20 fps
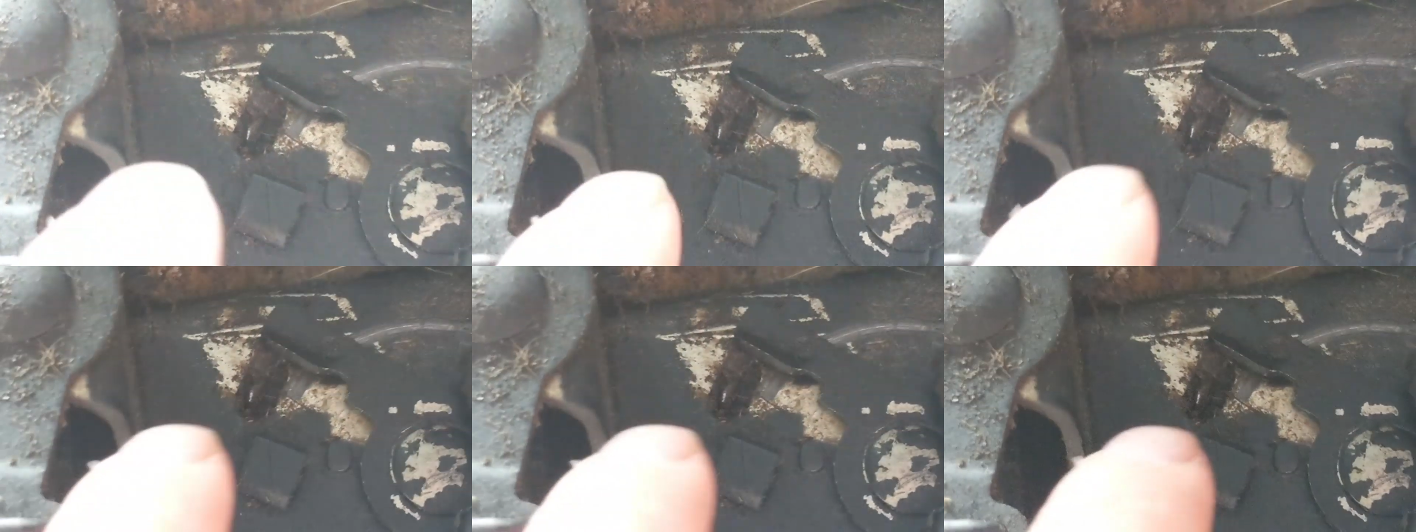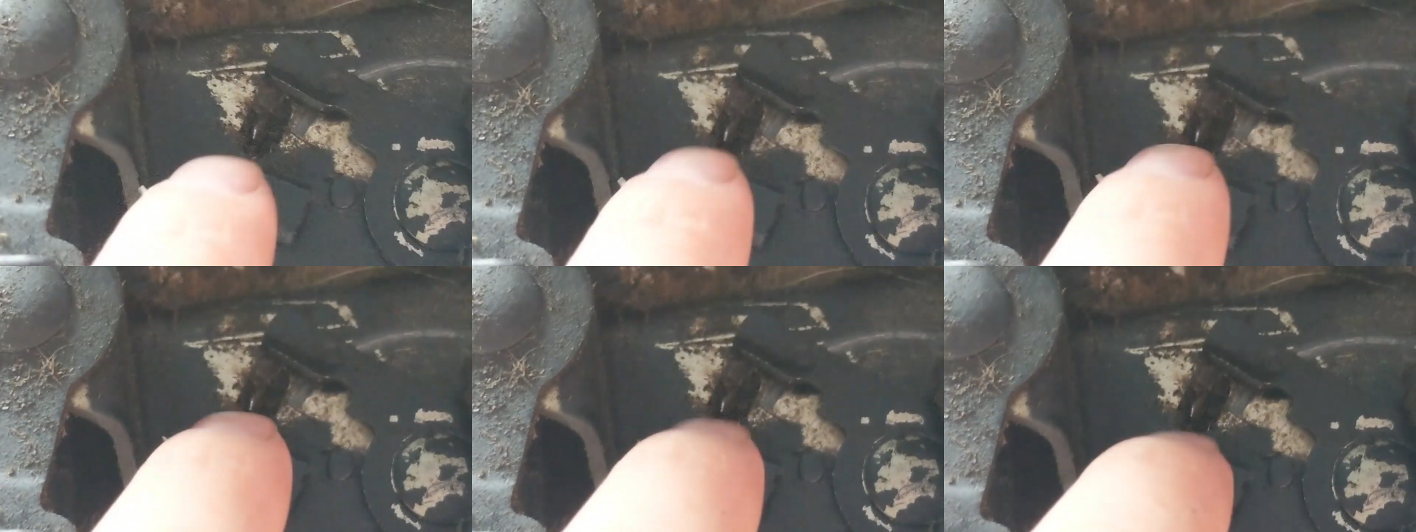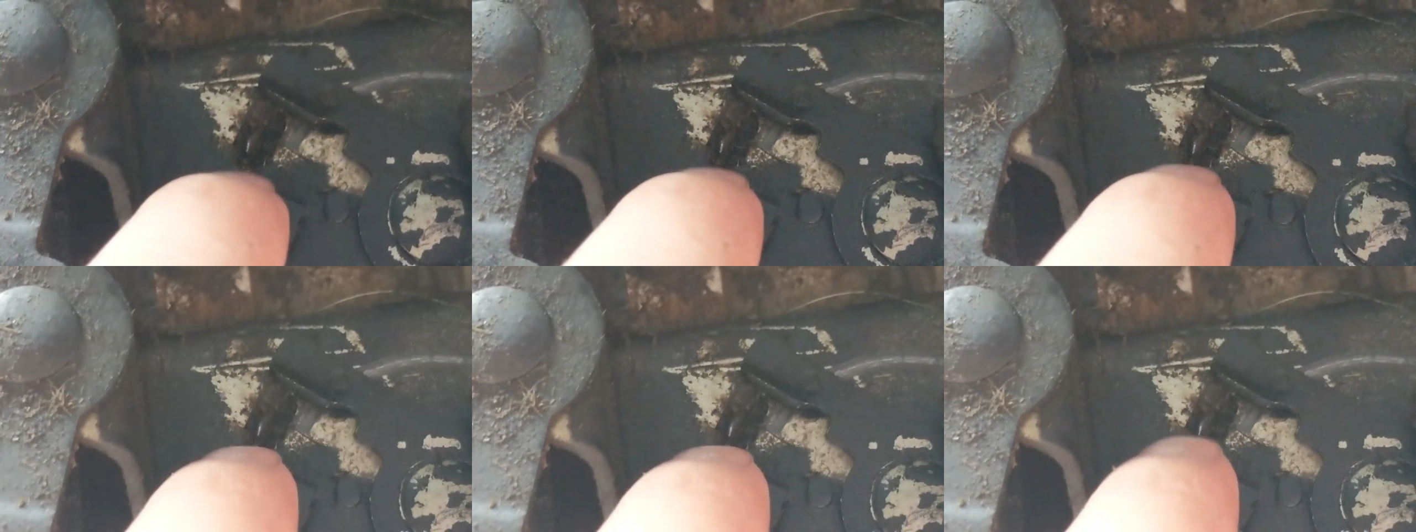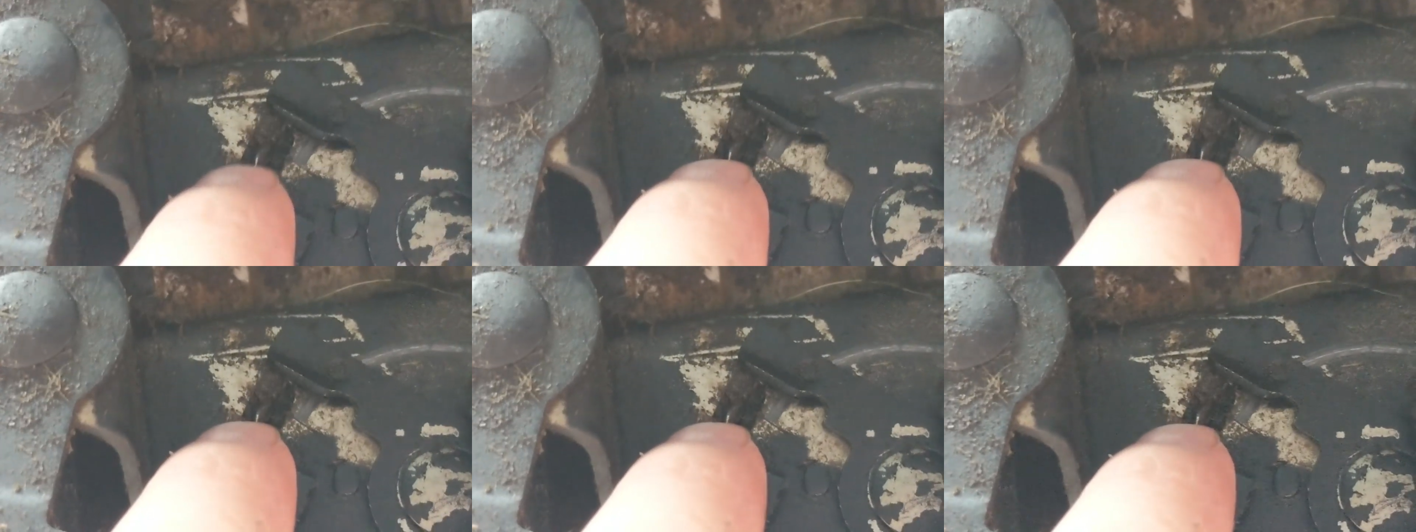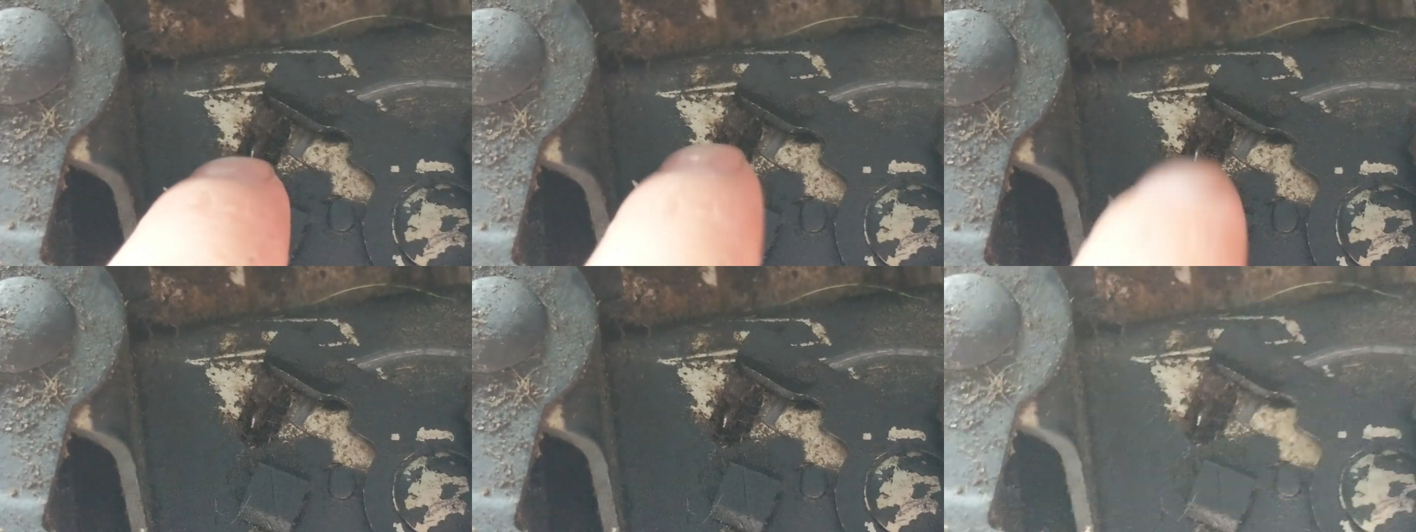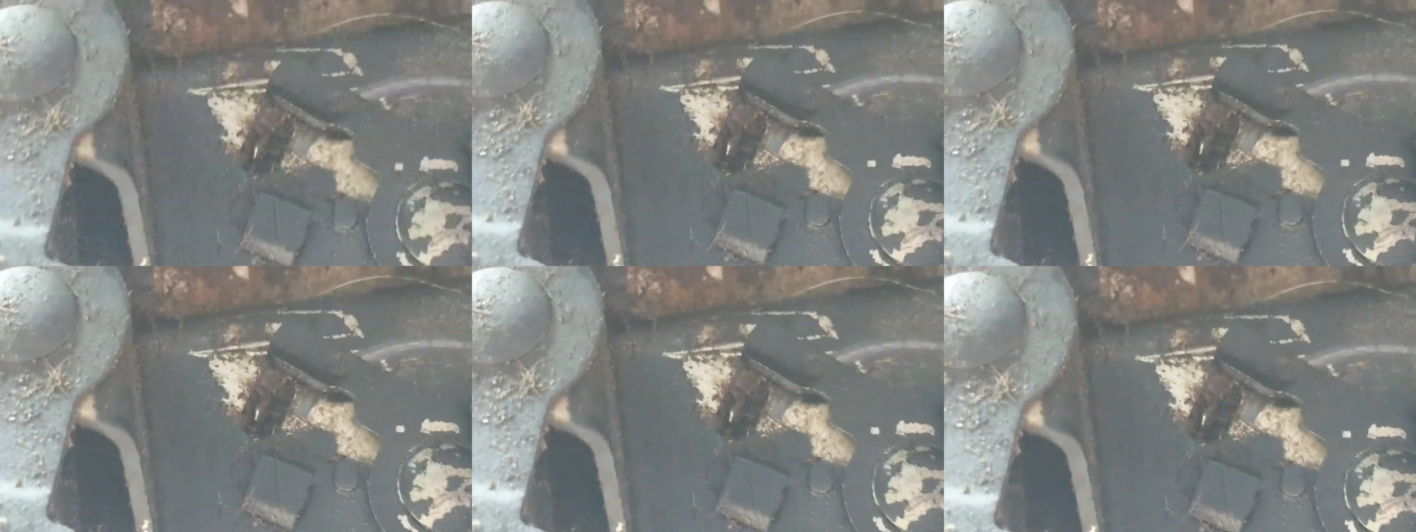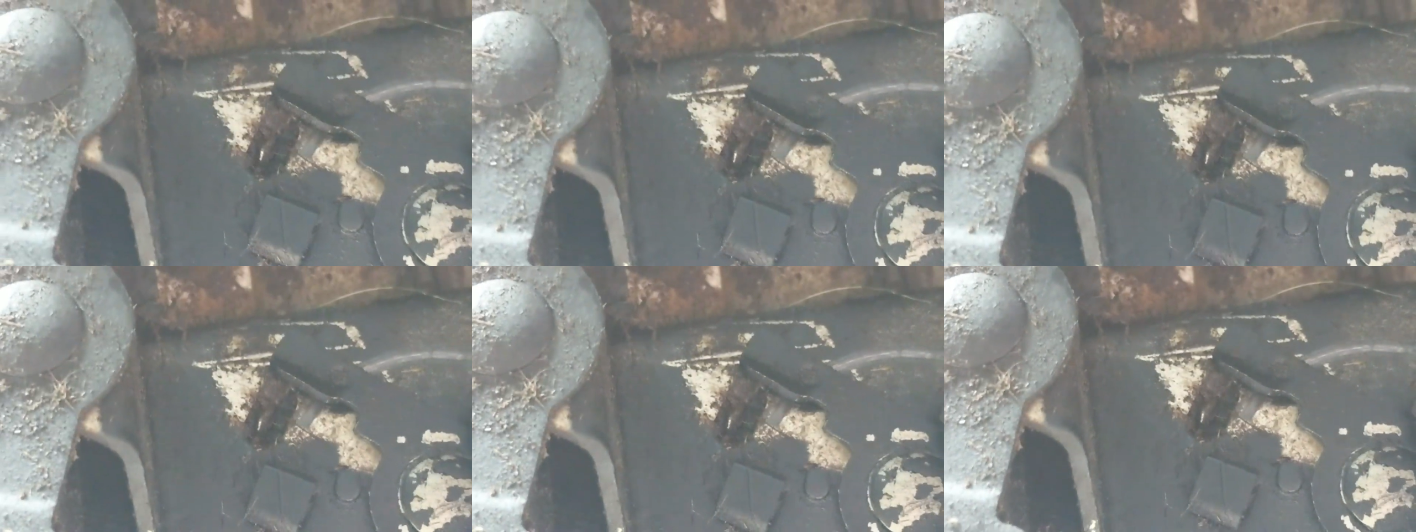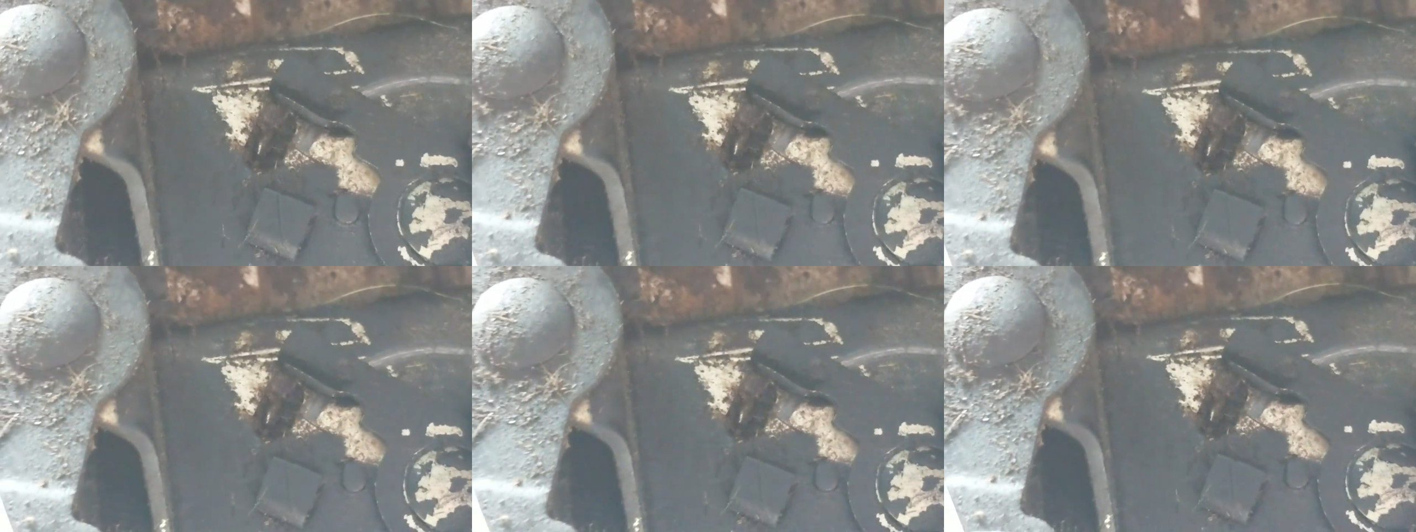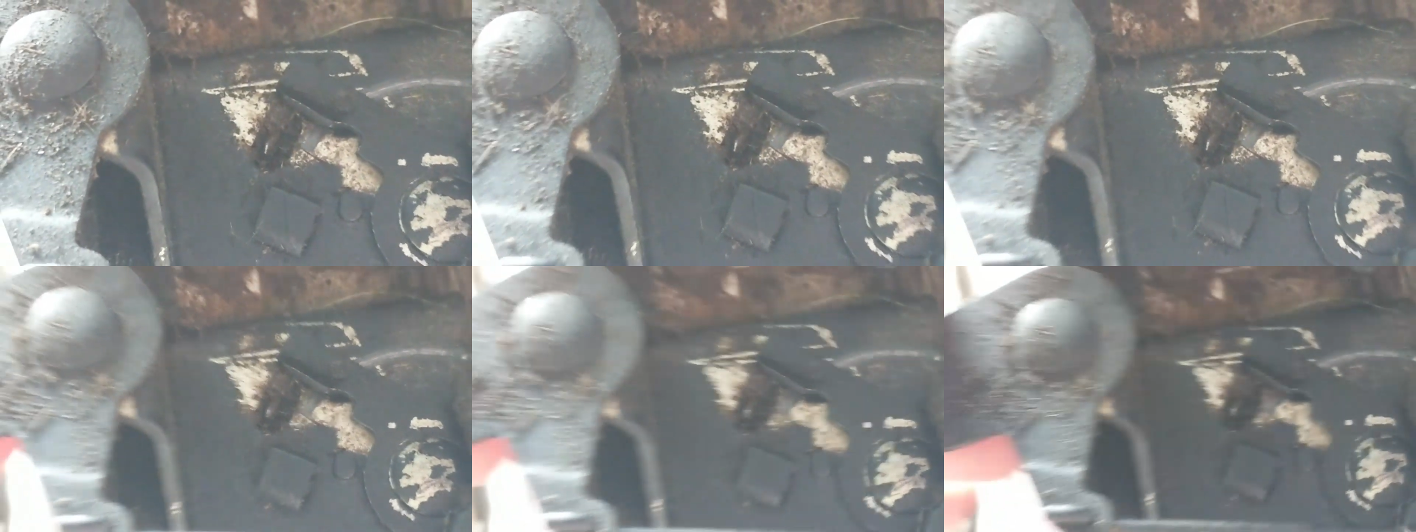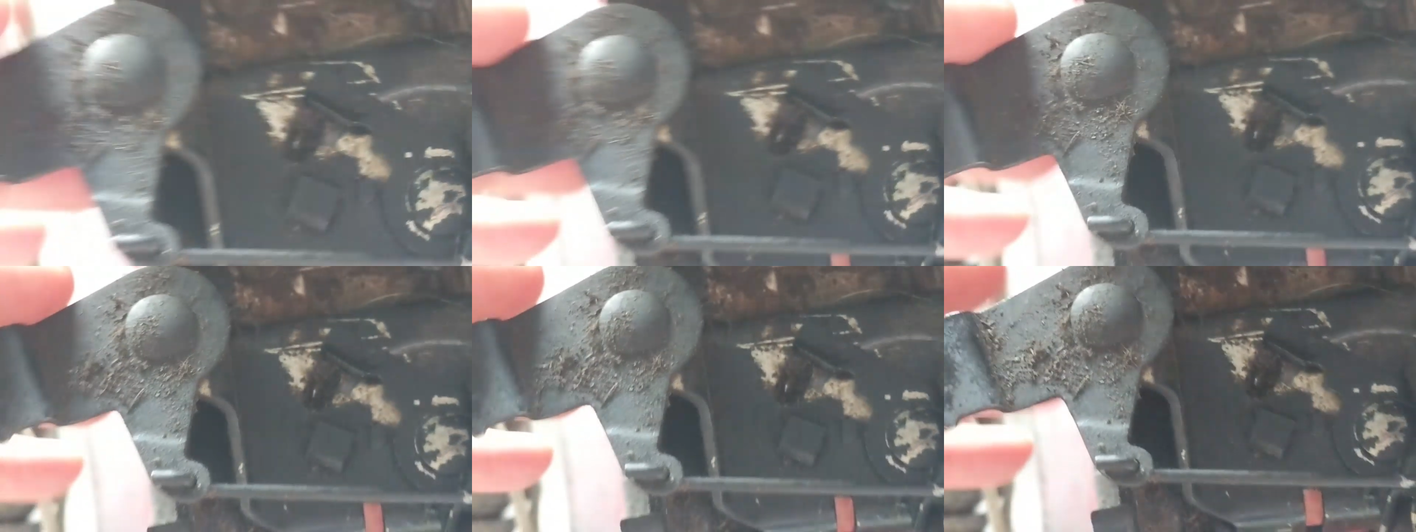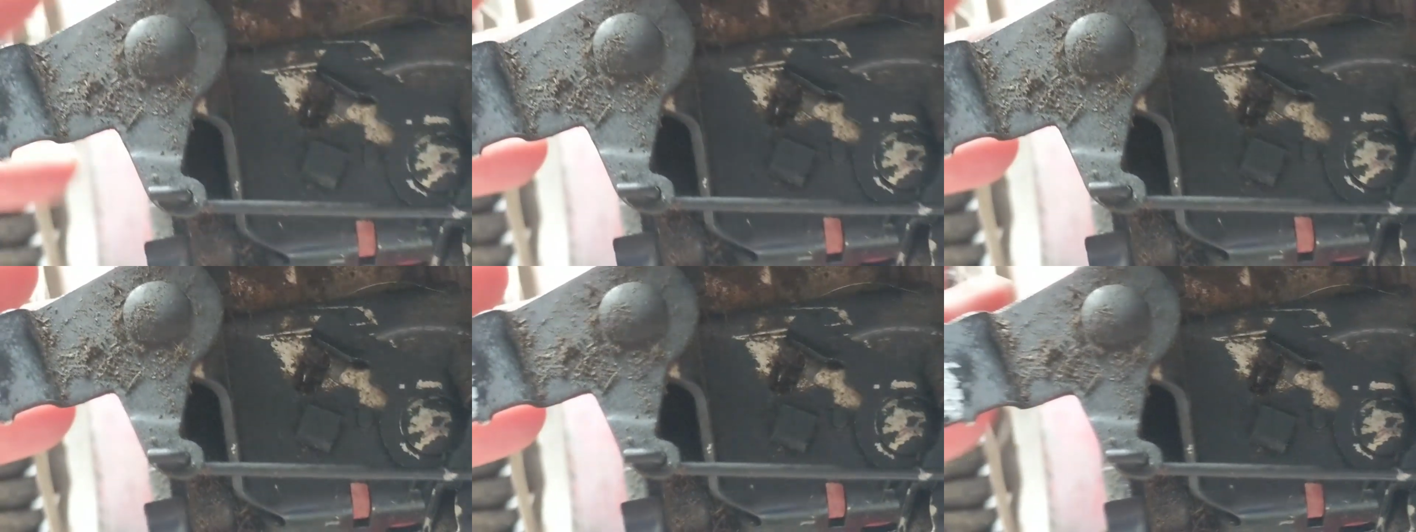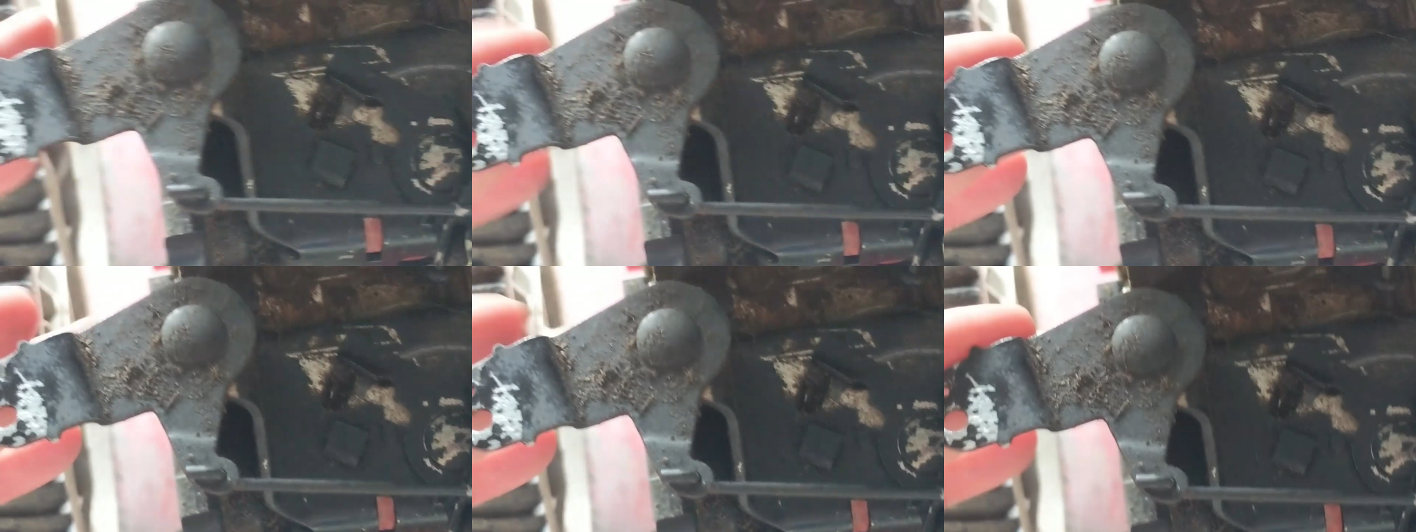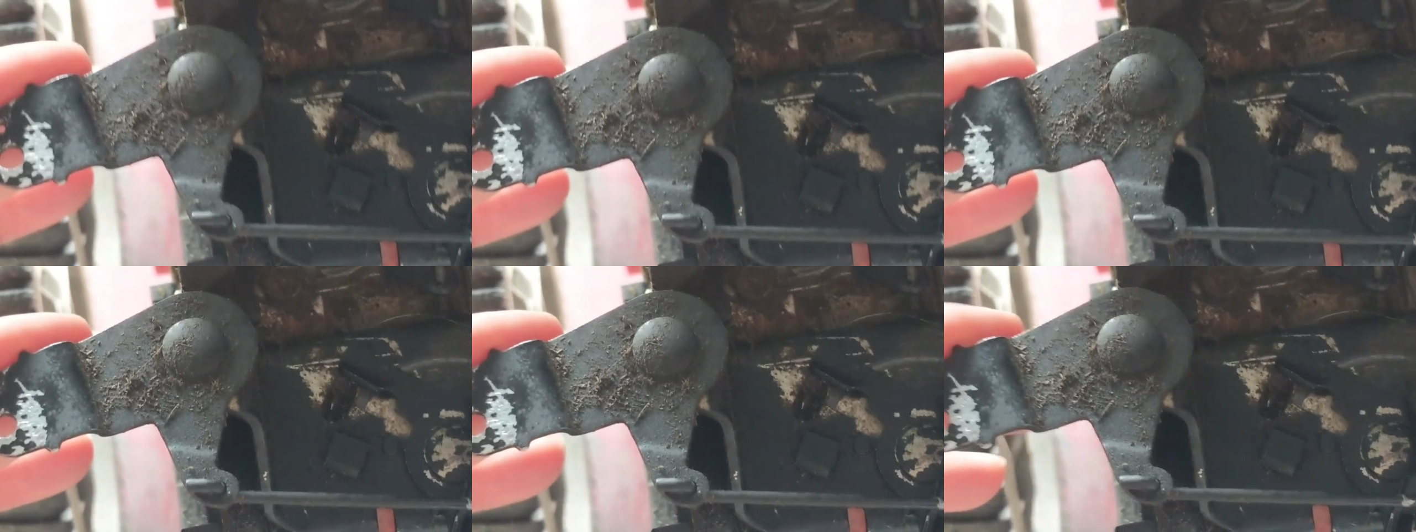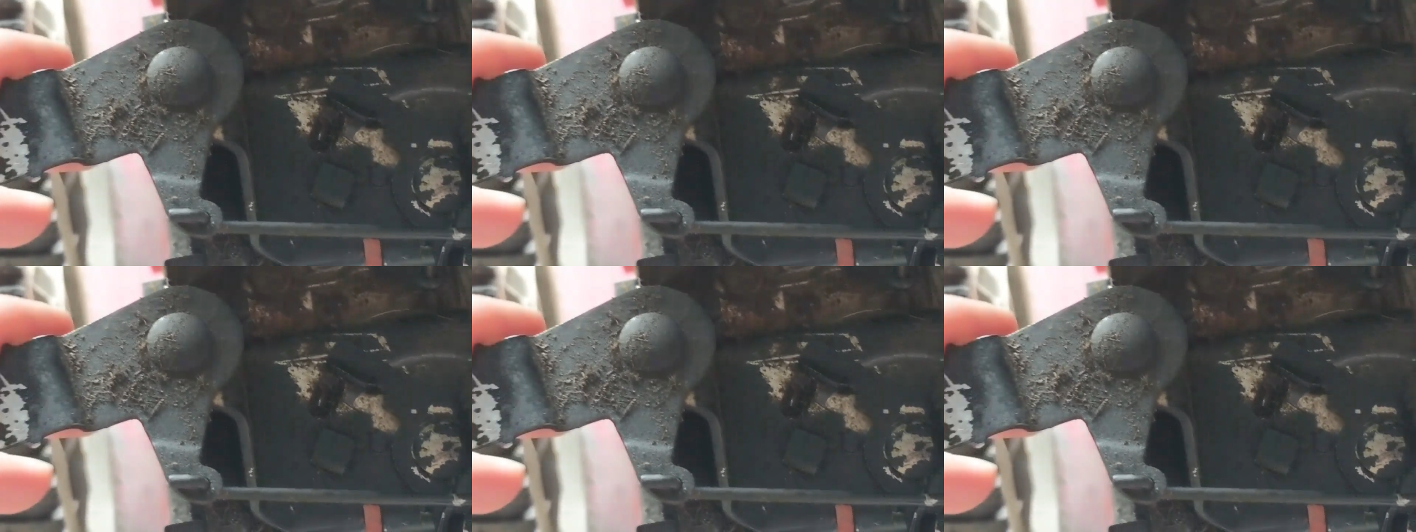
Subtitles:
No face is visible, so there are no lips to read.